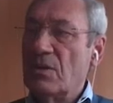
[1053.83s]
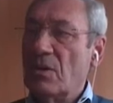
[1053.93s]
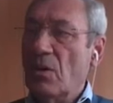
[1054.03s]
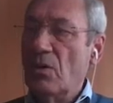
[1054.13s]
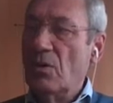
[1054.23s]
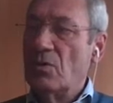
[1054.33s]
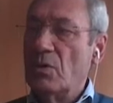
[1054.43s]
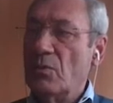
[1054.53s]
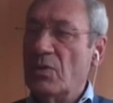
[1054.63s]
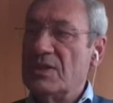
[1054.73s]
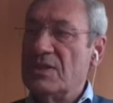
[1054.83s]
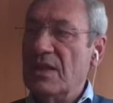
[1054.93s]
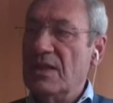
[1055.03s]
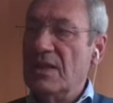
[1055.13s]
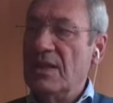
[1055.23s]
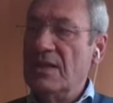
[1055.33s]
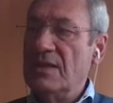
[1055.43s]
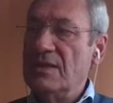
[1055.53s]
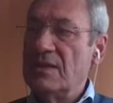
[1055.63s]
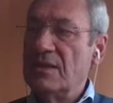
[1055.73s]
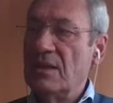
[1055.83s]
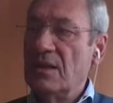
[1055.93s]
whole group was 10 days,